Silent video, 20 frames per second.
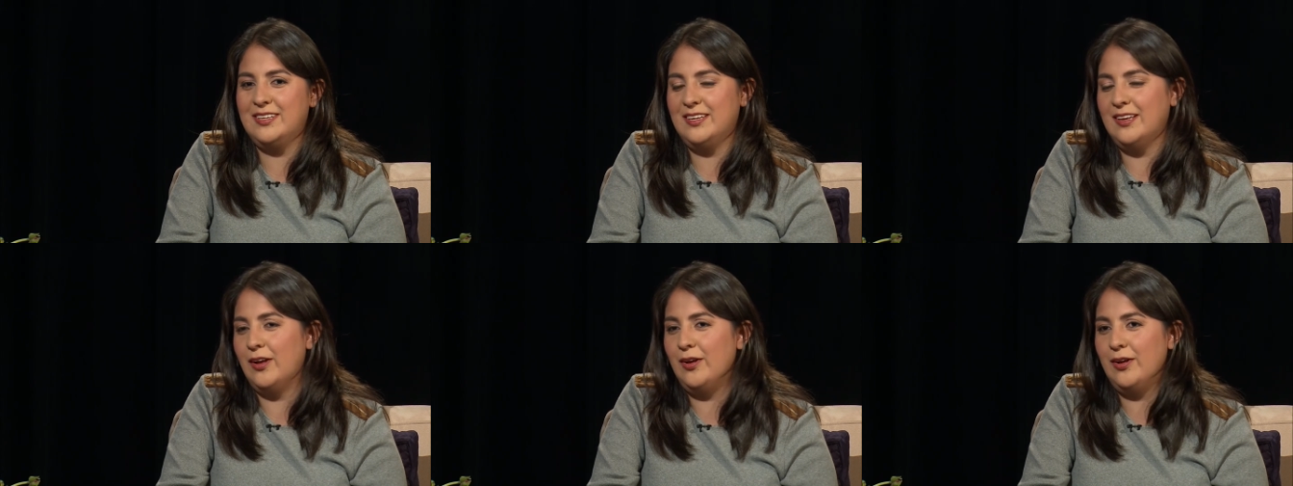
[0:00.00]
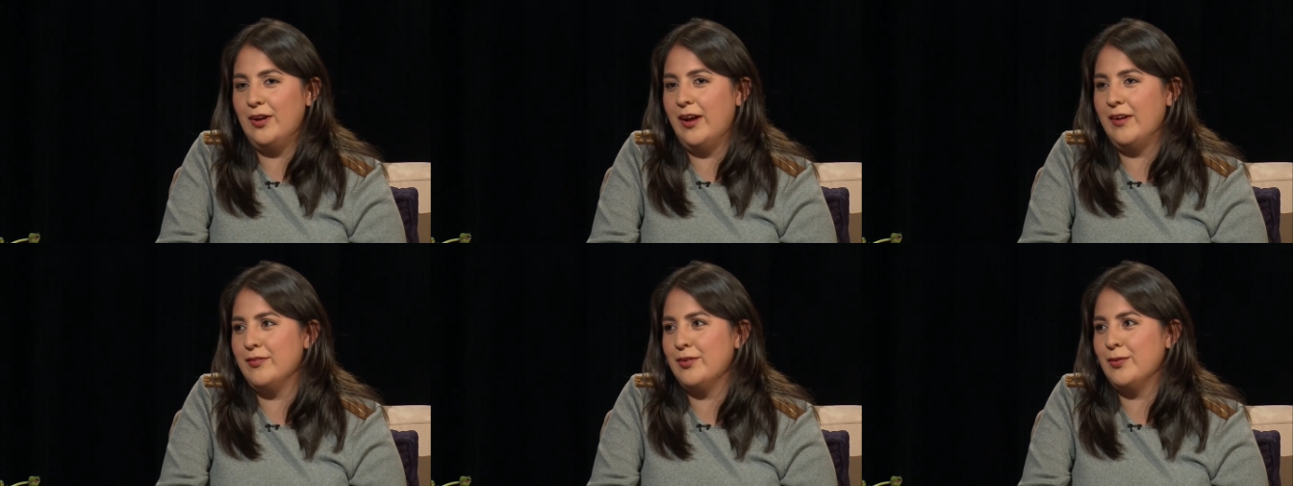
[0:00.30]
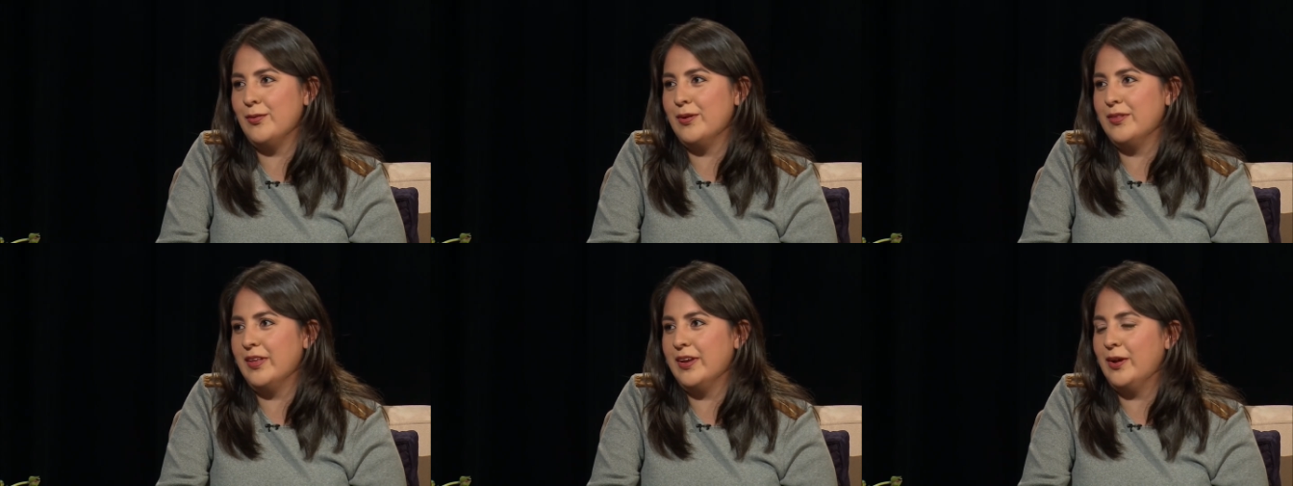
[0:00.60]
all
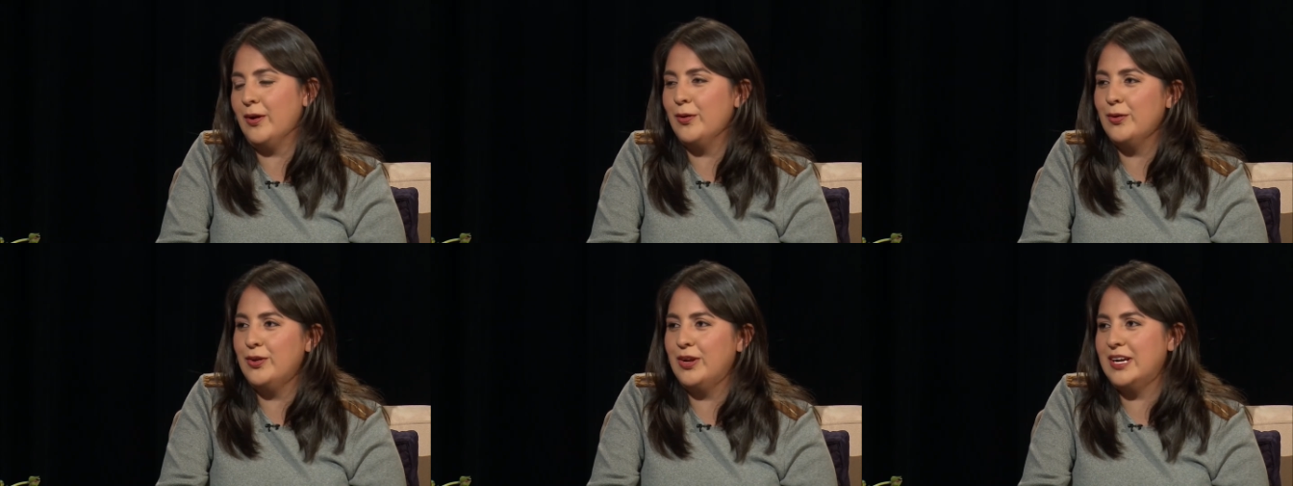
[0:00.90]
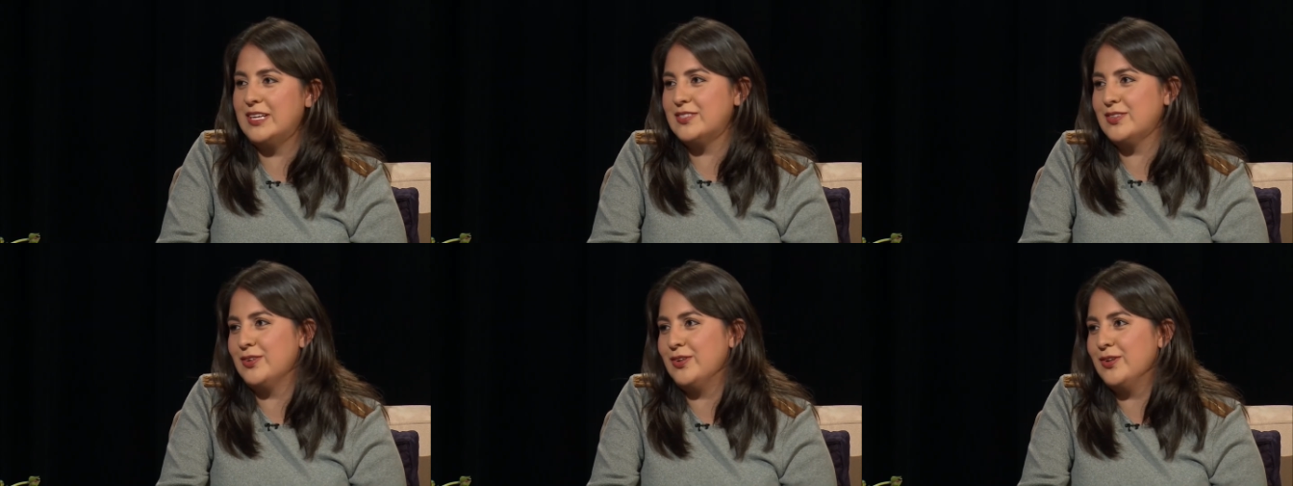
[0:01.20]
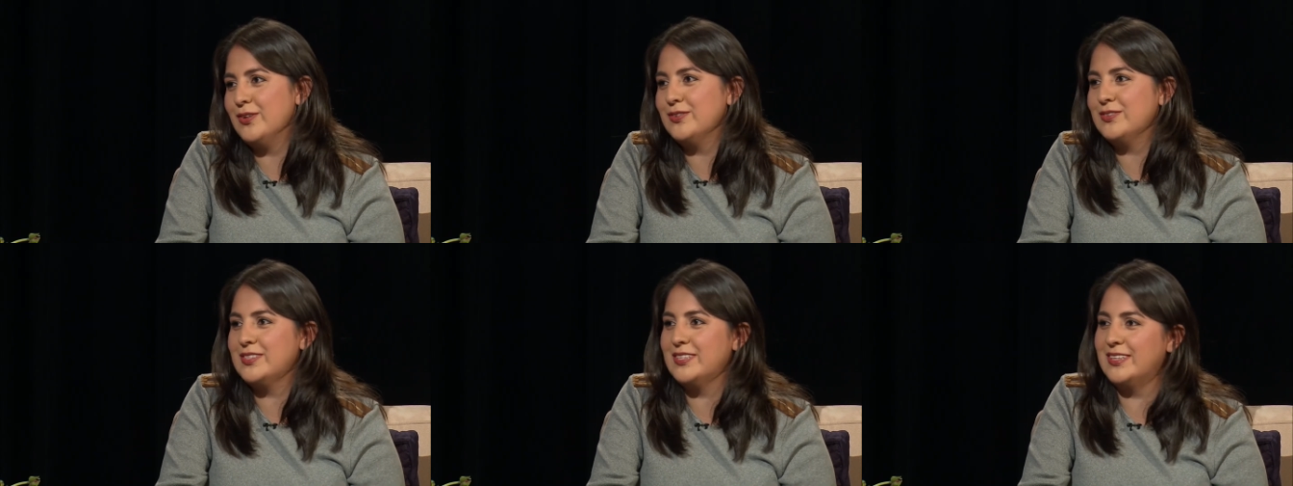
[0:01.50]
everyone like oh you guys are
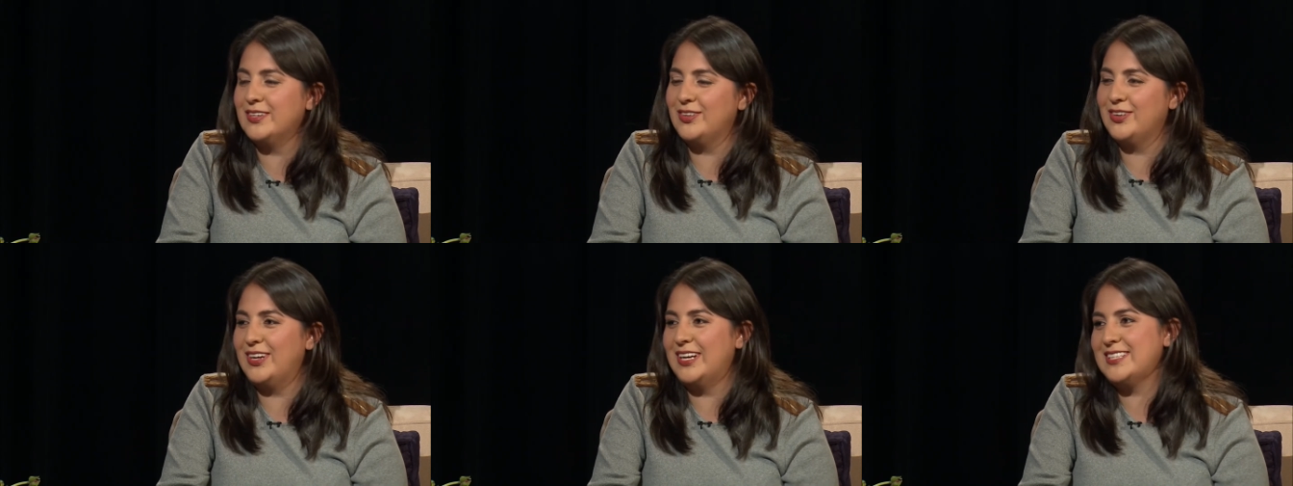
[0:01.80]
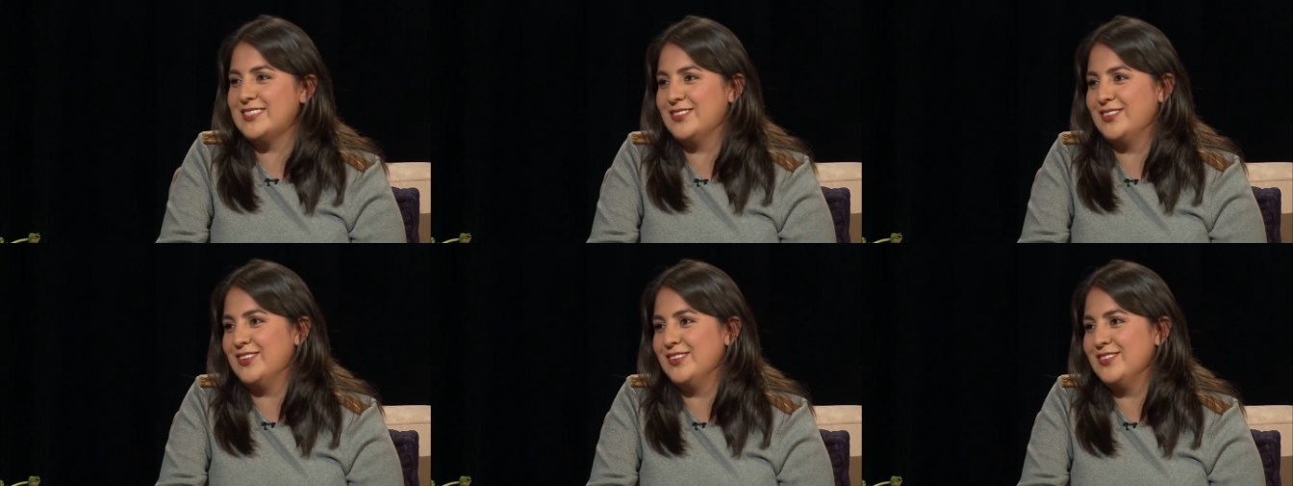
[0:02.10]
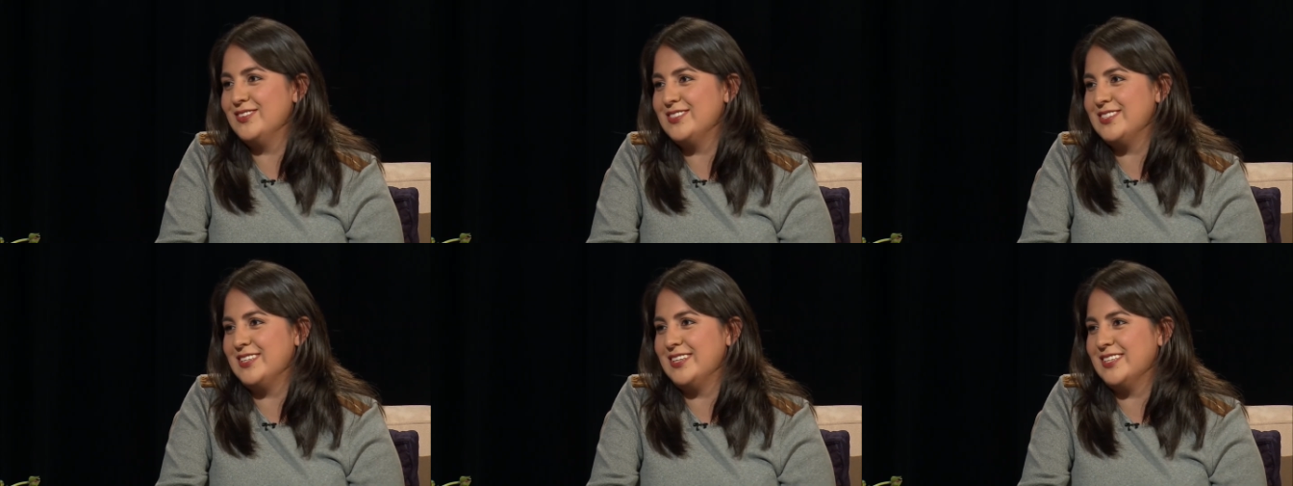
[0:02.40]
nosy like you guys are
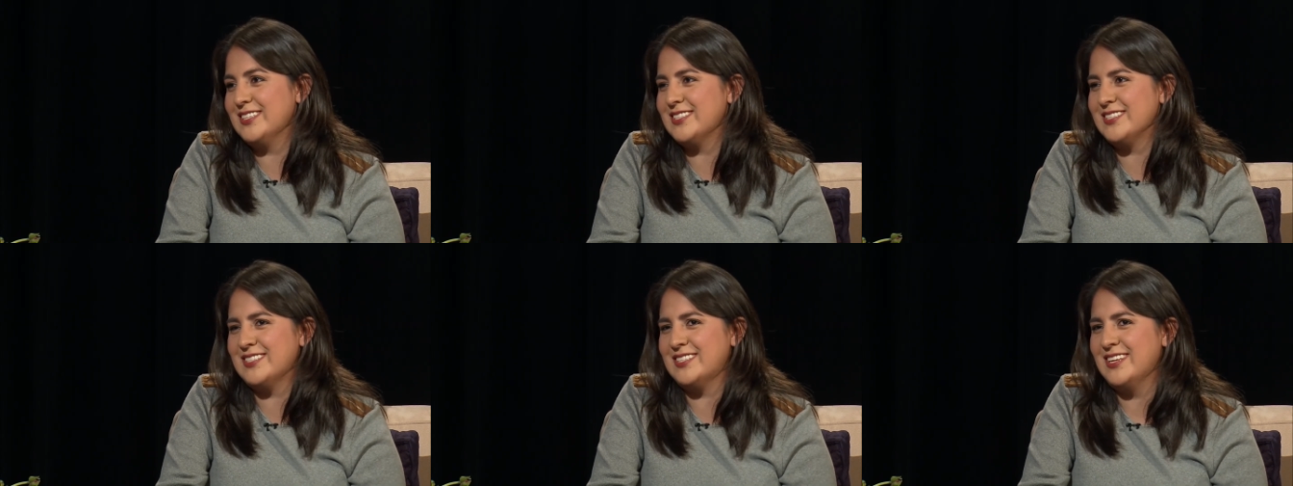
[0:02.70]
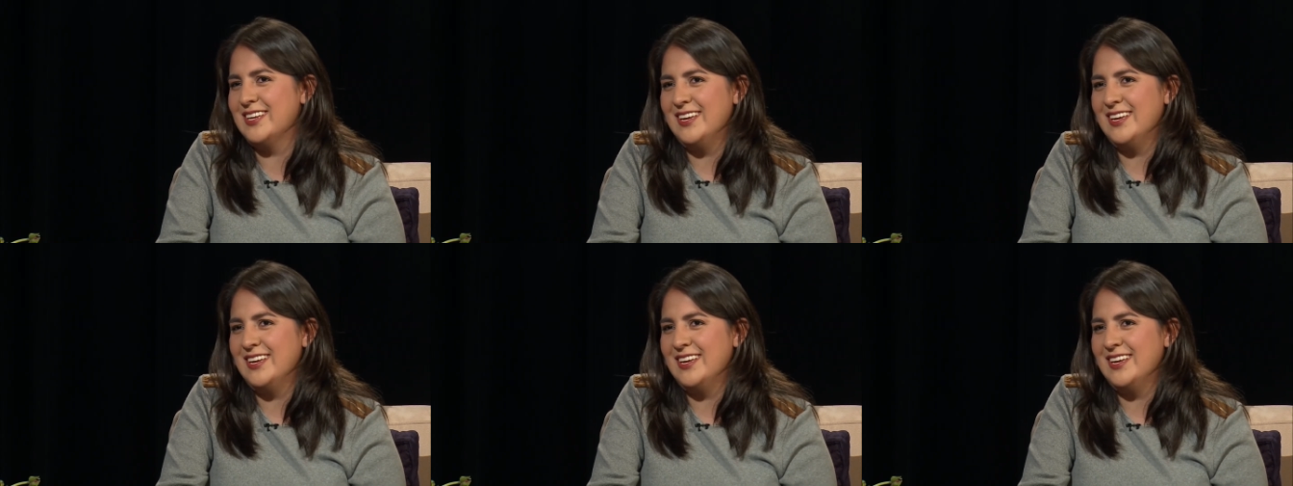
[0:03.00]
nosy because